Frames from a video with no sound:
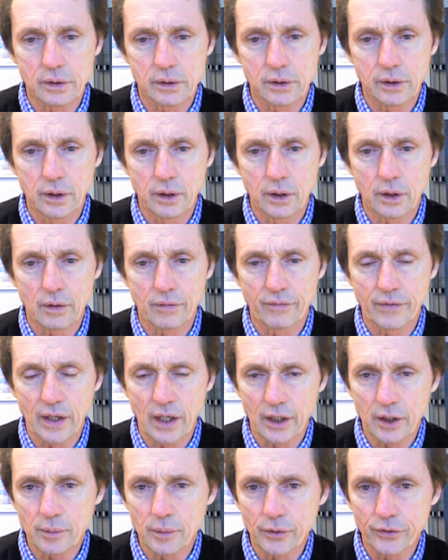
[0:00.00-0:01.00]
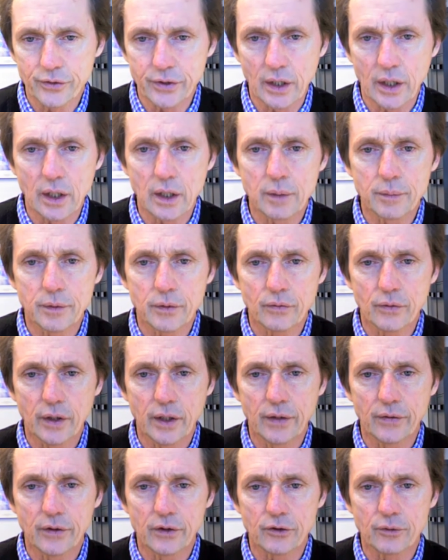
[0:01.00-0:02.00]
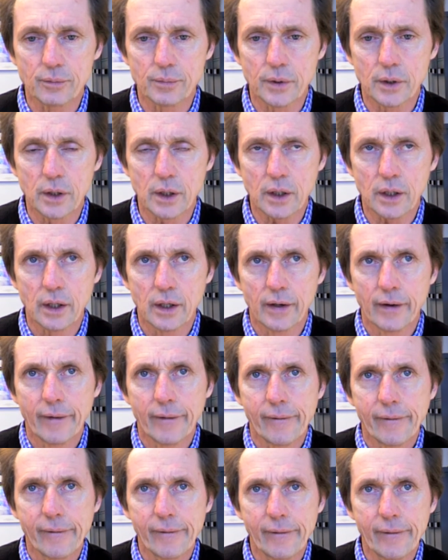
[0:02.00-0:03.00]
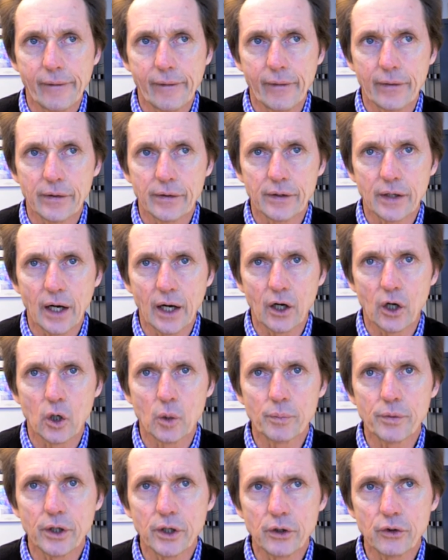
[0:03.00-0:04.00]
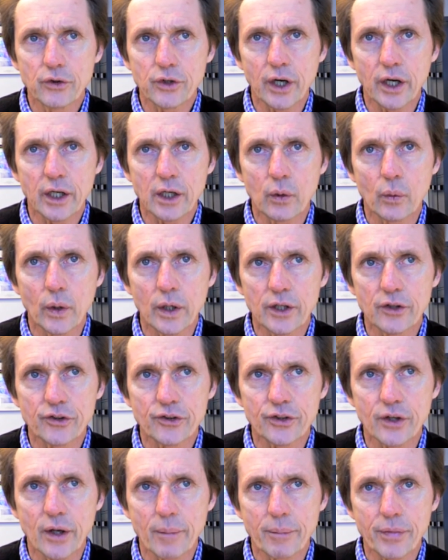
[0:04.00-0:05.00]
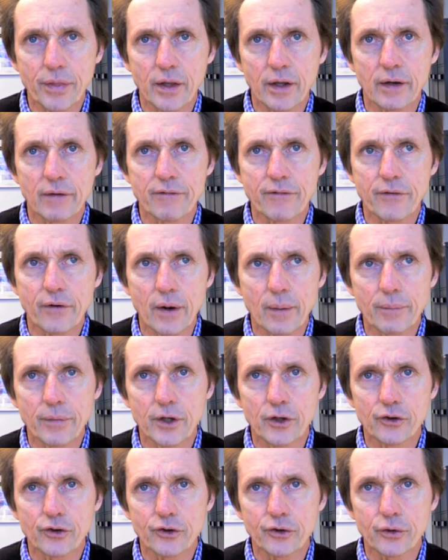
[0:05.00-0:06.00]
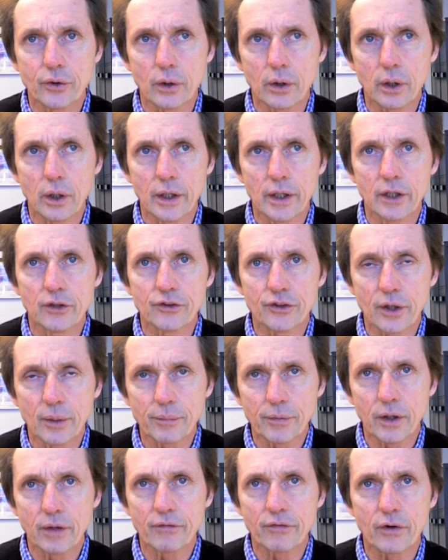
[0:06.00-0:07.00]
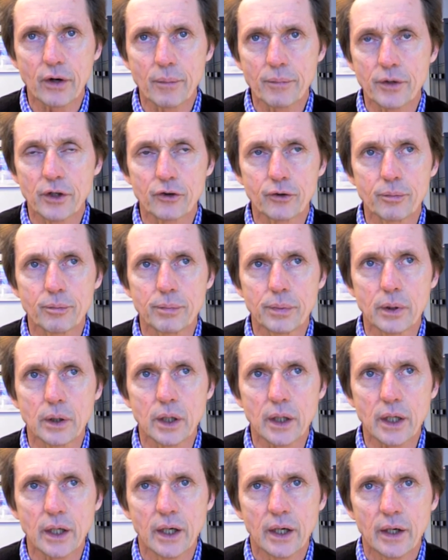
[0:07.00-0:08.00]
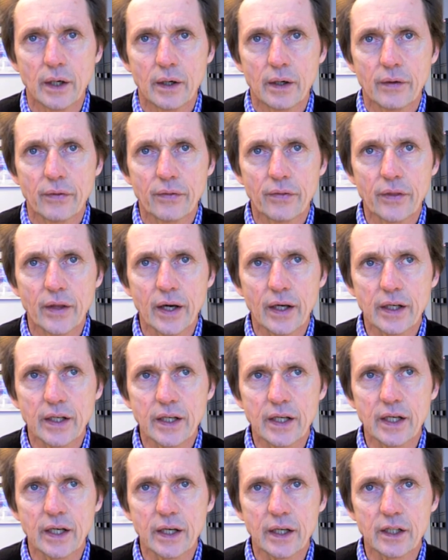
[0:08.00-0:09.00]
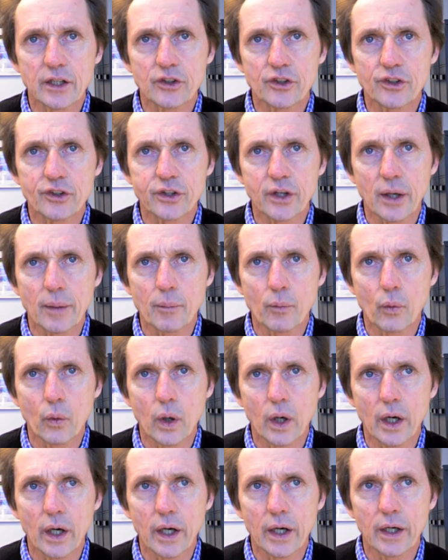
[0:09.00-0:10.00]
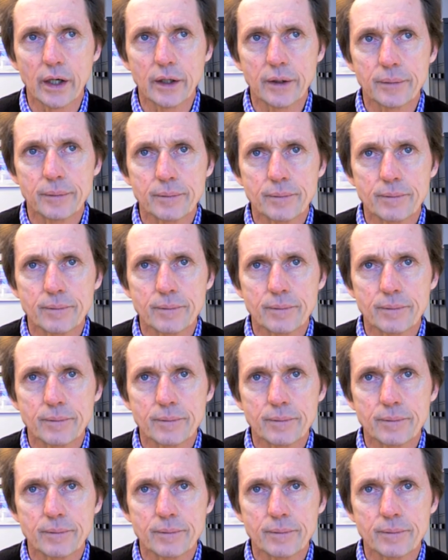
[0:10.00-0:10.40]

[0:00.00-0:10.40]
your valuable time in reading this book. And I hope that you take away something from this story and something from this book that can, in some way,